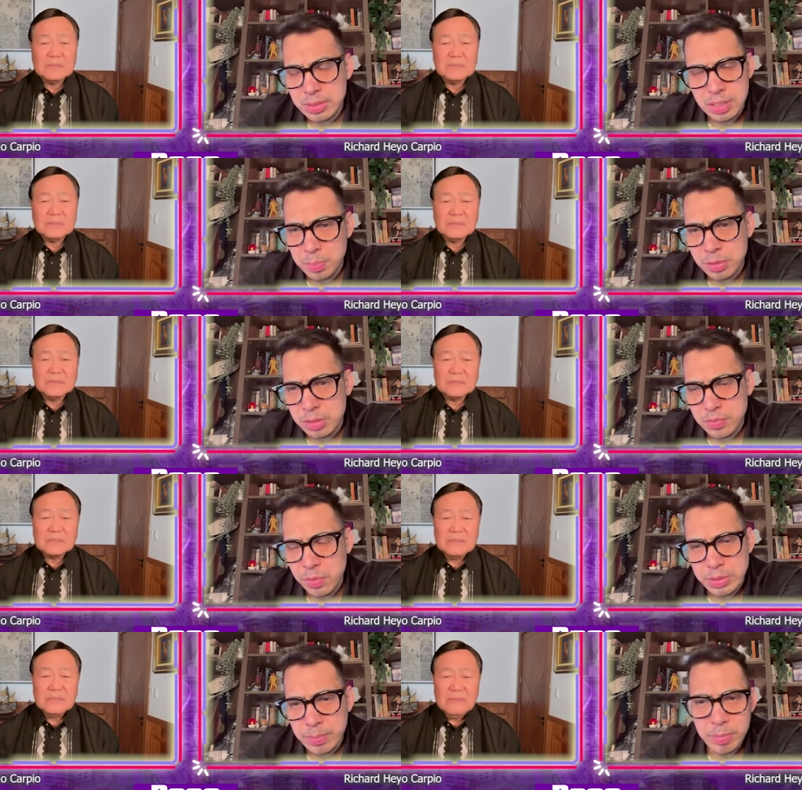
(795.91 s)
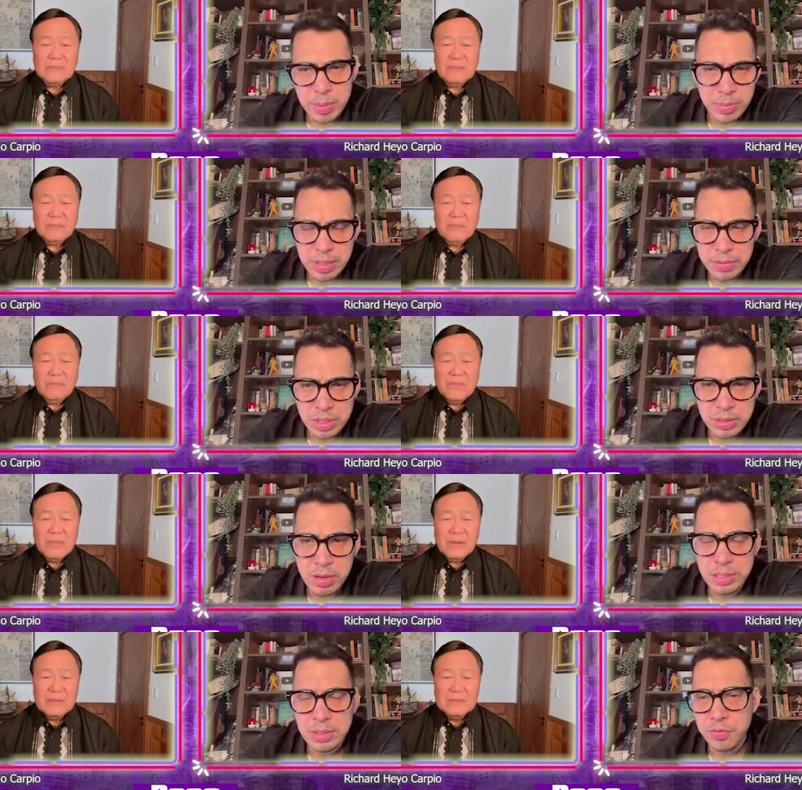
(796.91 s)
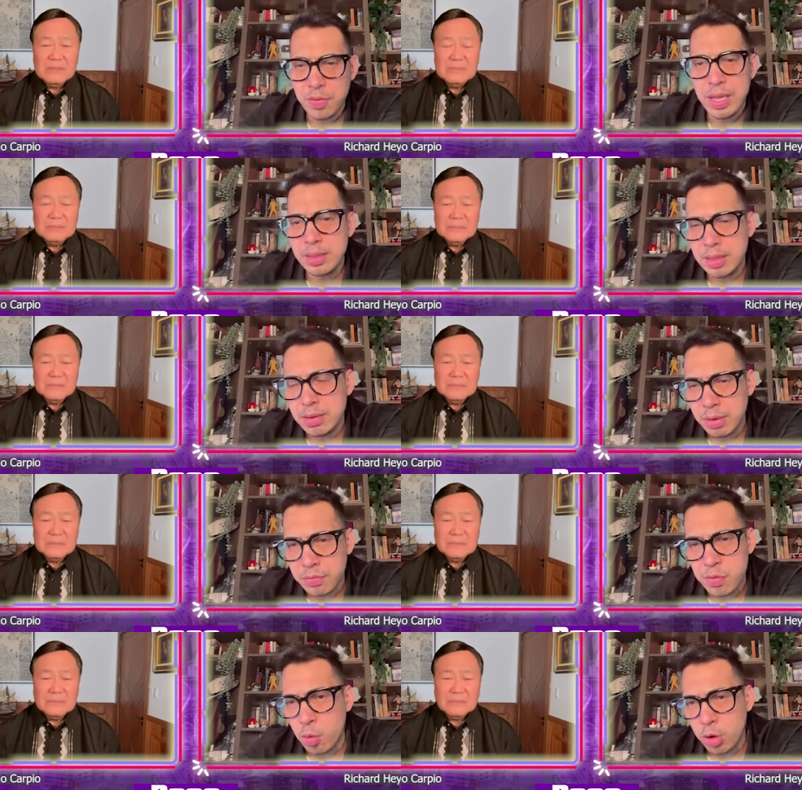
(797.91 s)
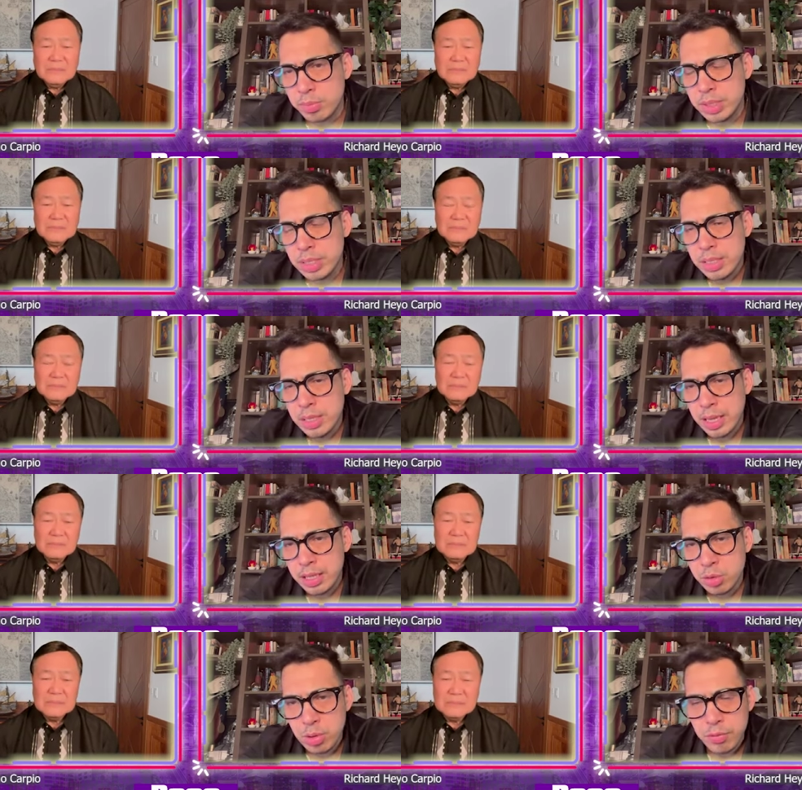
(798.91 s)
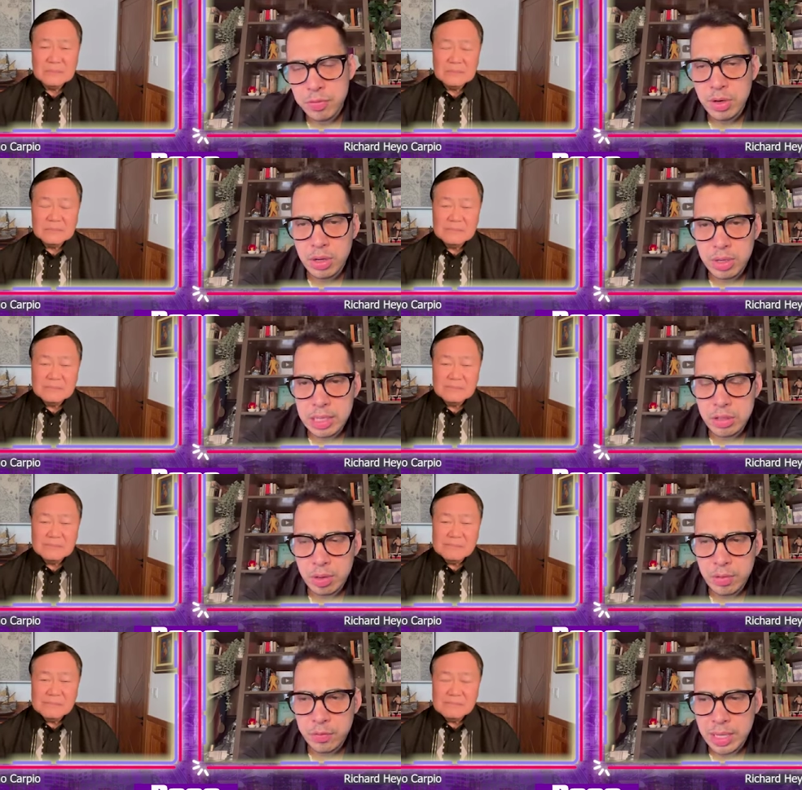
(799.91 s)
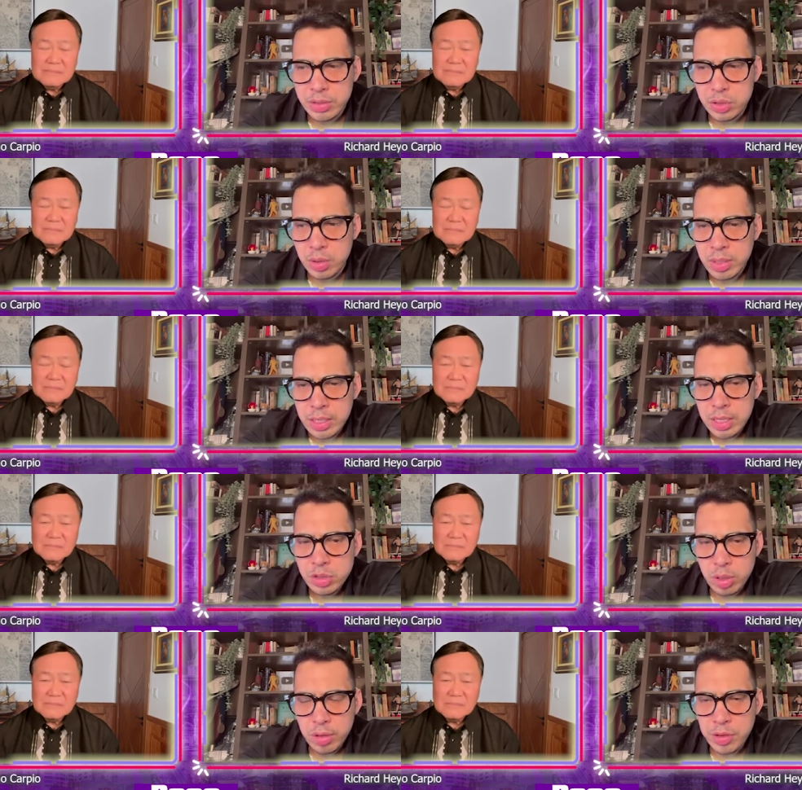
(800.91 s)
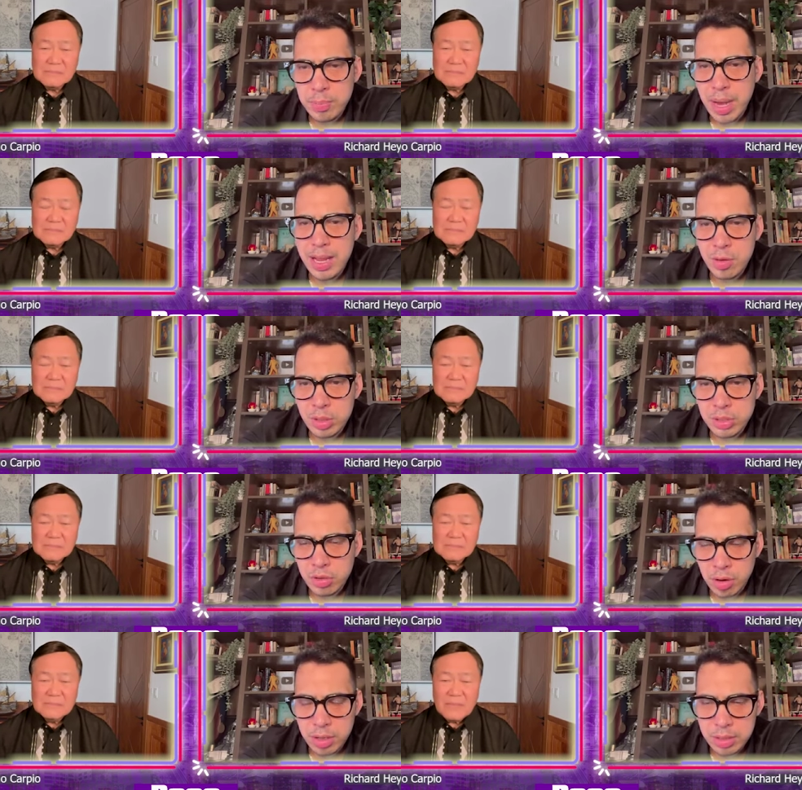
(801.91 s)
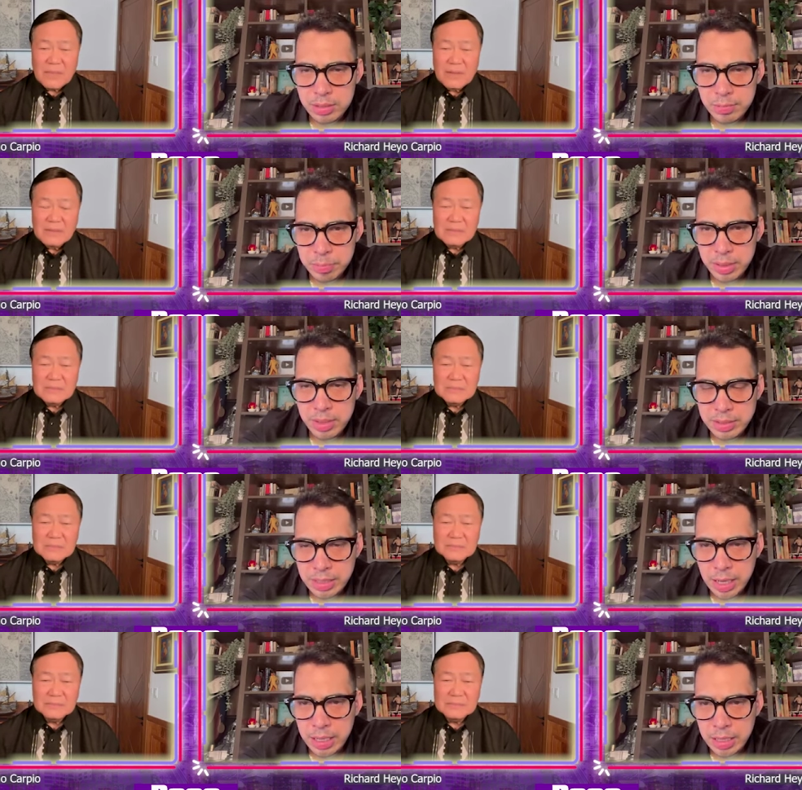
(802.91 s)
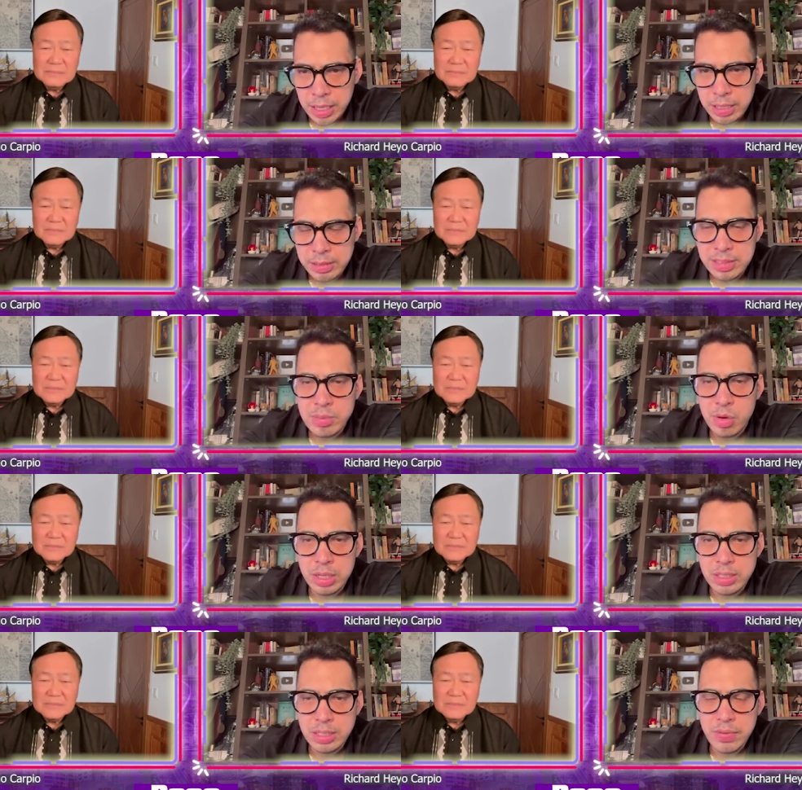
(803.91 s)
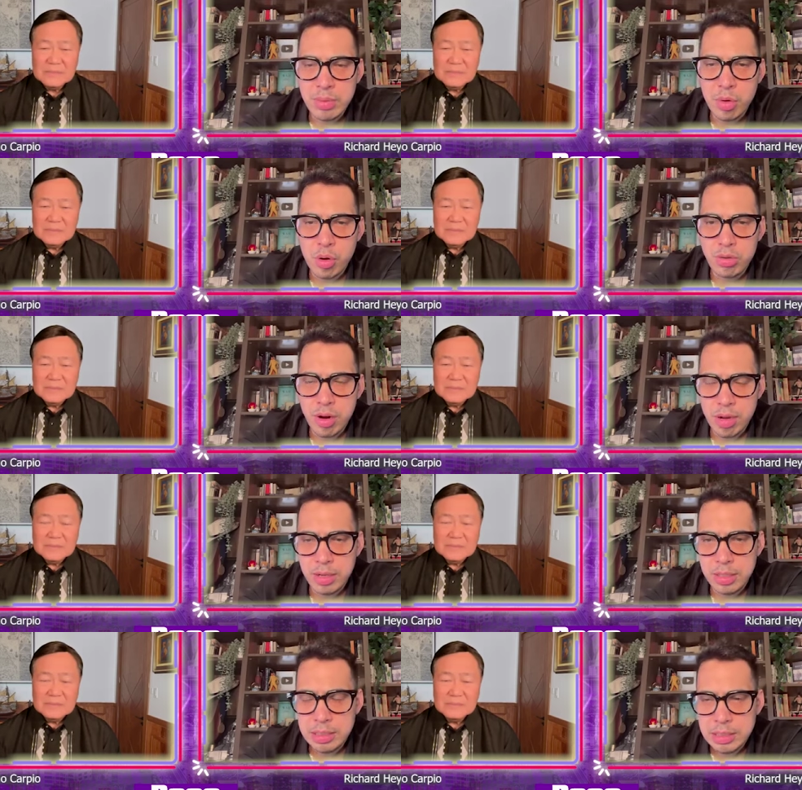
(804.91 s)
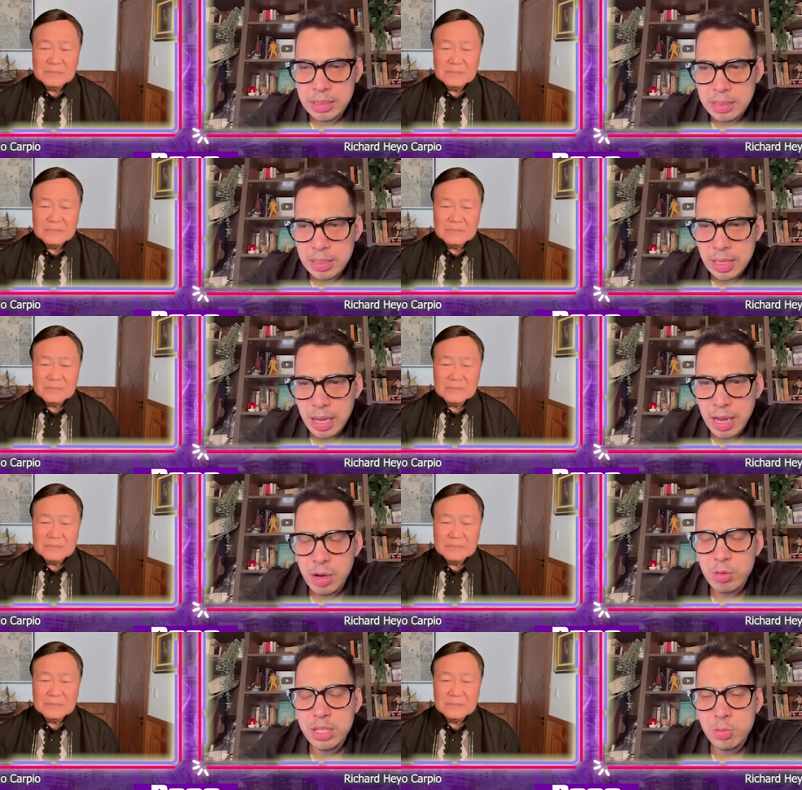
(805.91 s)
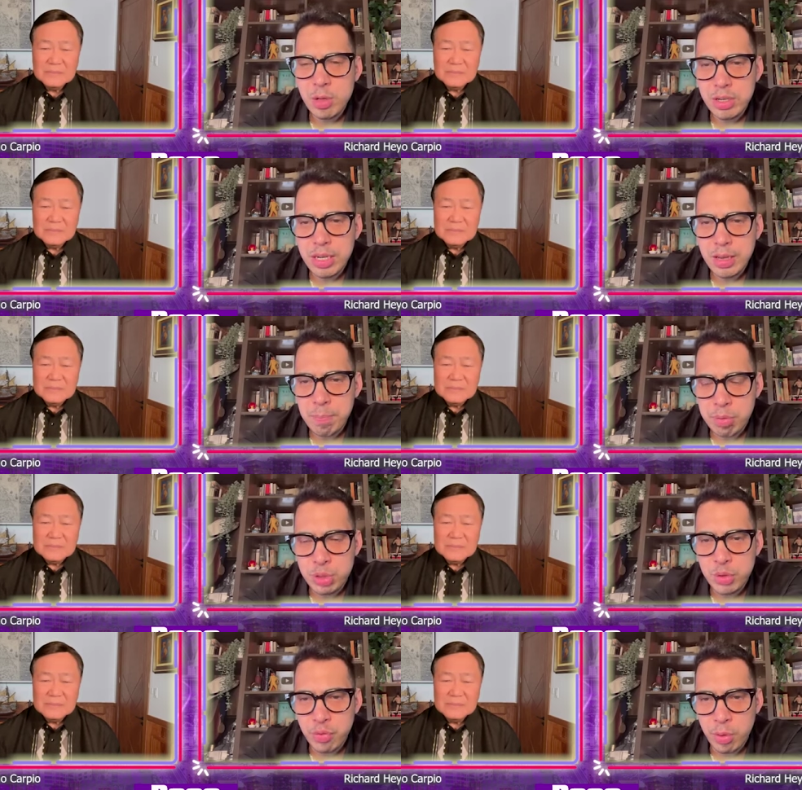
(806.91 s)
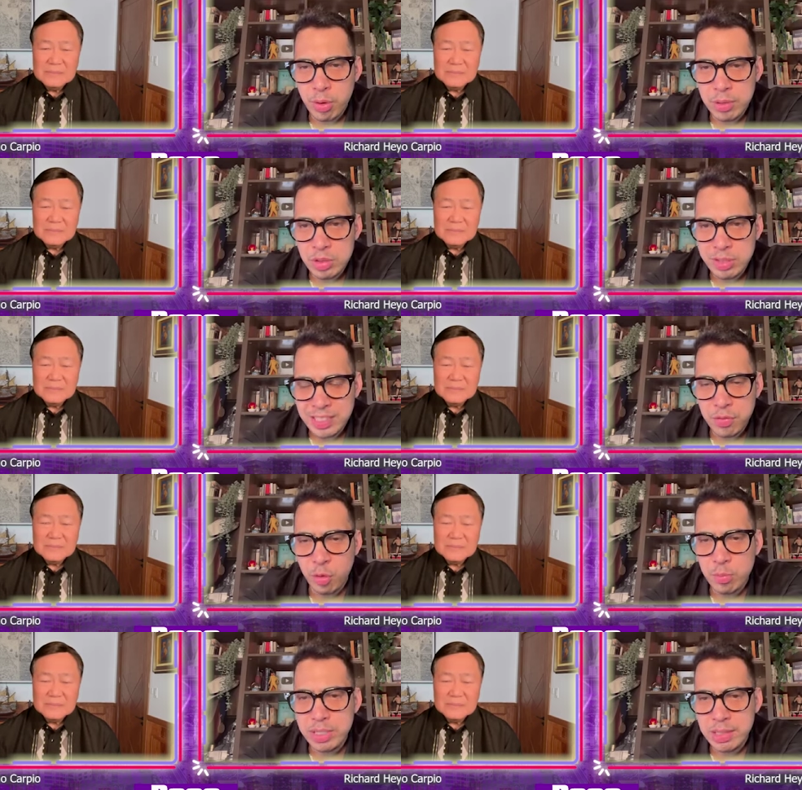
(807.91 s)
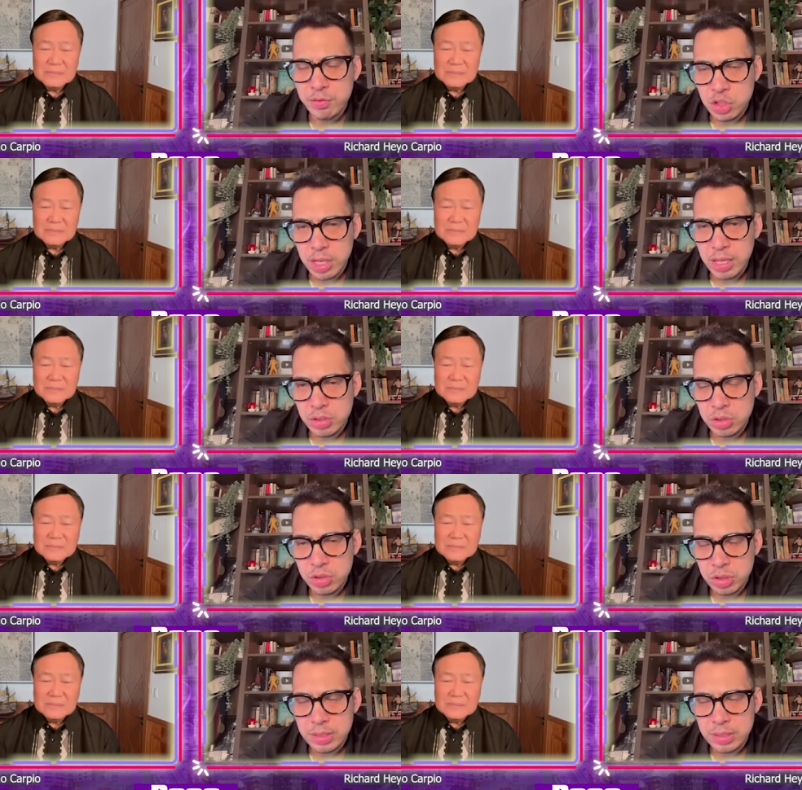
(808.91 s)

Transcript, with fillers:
Speaker 1: These are protest votes. I mean, people have just lost faith in reform and rule of law and all of that. So, so if Ibarra was wrong per Rizal and Simoun is even more wrong, how can we really push for transformative change,